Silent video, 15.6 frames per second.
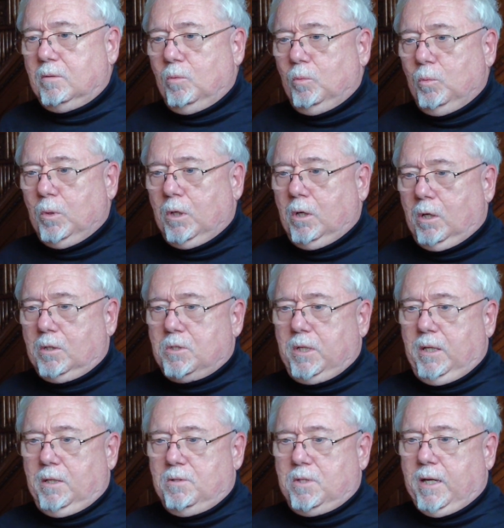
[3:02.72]
works
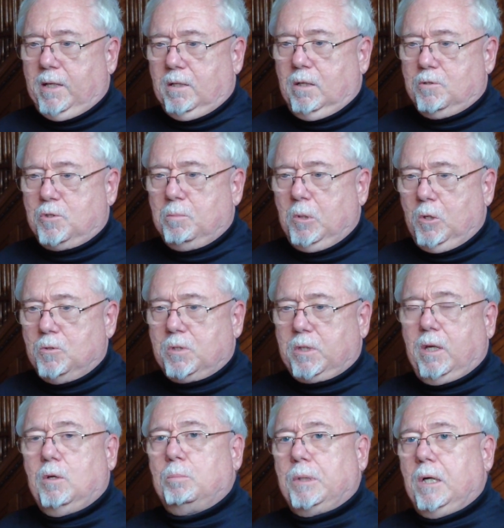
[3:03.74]
is that a small
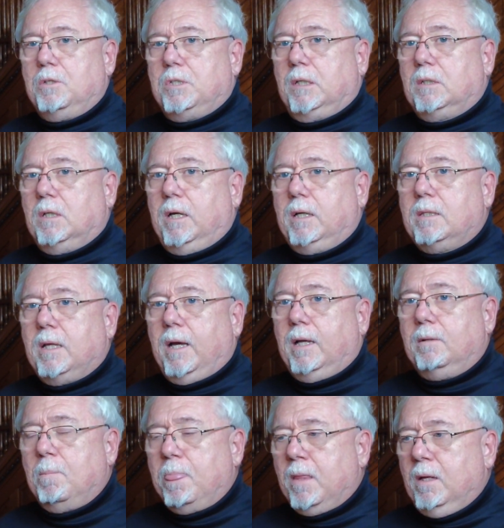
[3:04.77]
scale project like
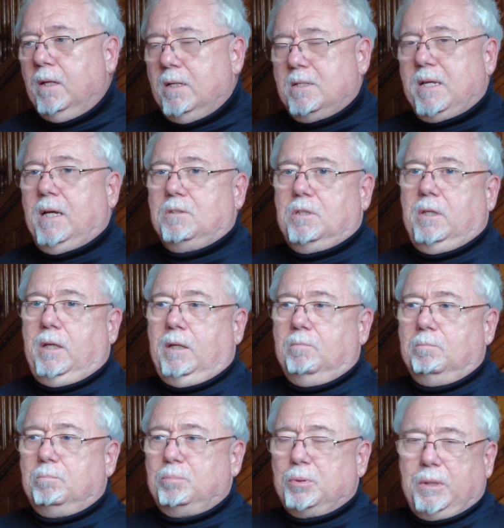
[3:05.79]
that is actually
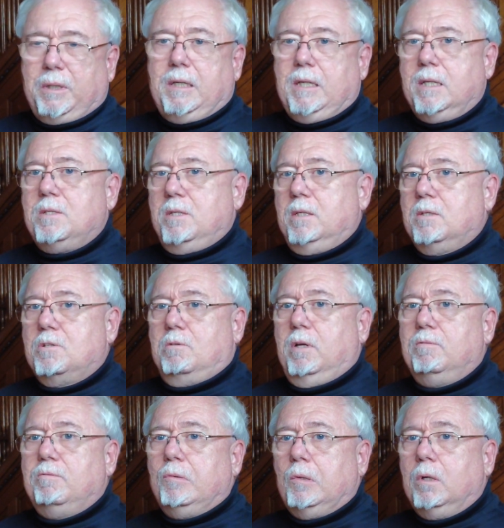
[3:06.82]
pretty easy and
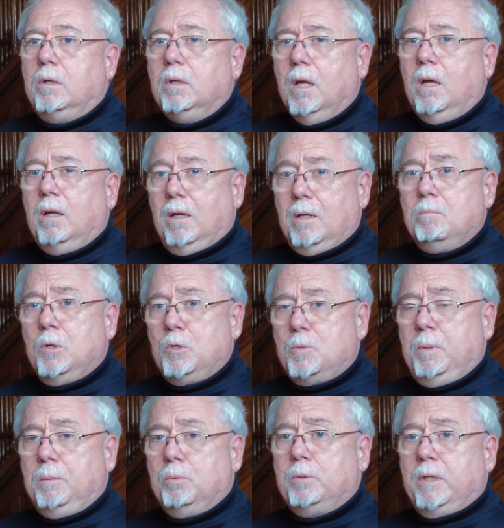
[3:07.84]
straightforward, and most
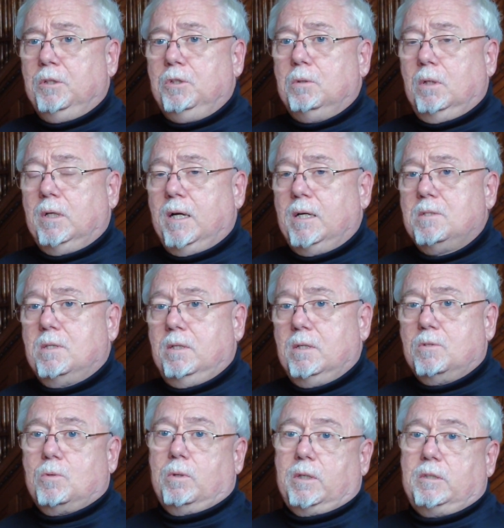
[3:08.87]
people can utilize the
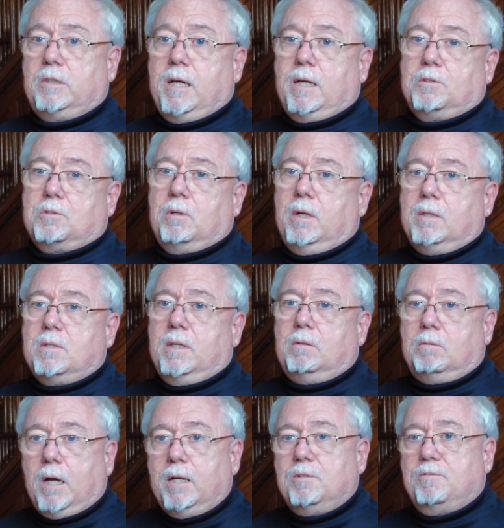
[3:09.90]
historic tax credits that
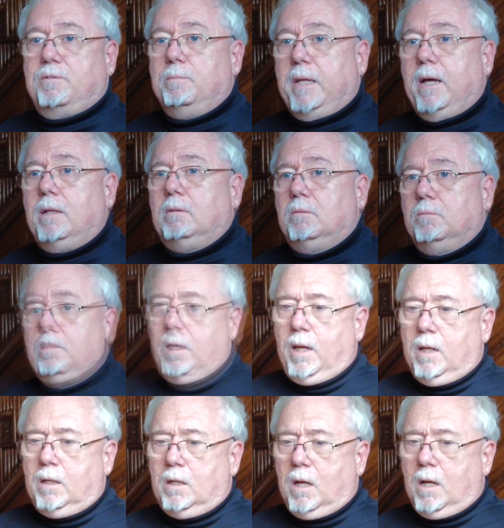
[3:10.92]
arise from that.
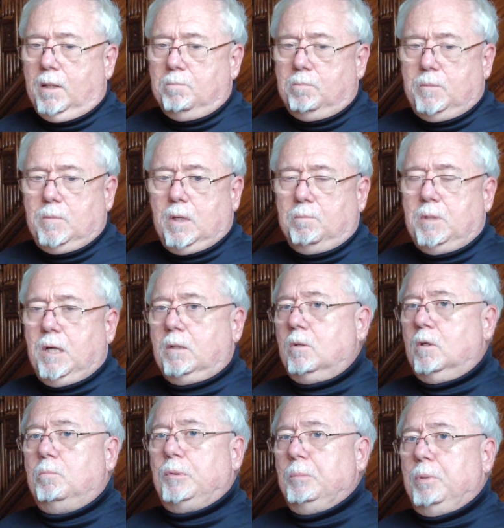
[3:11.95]
And I'm not
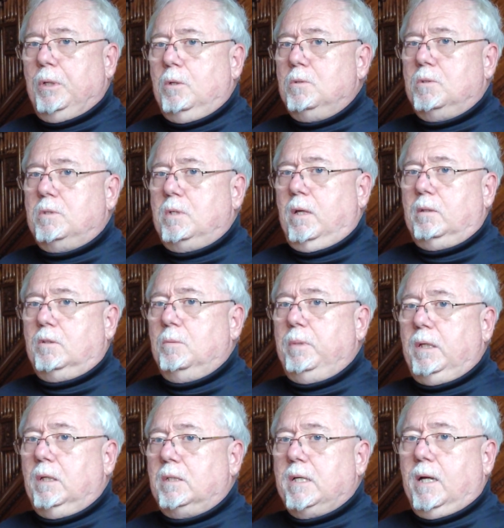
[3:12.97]
going to propose to
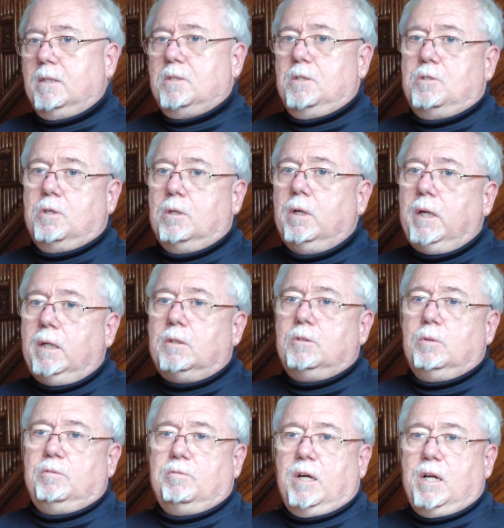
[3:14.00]
be a tax attorney
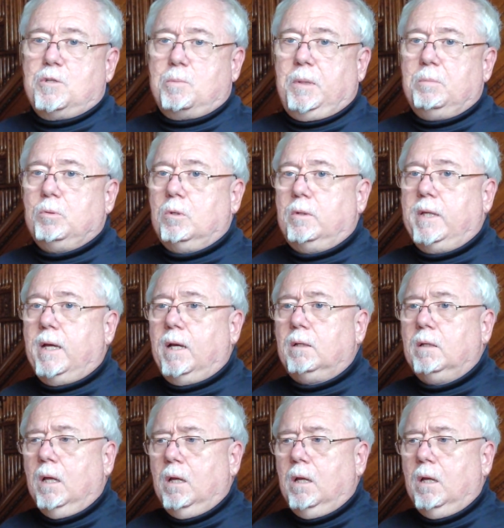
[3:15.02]
to advise people on that.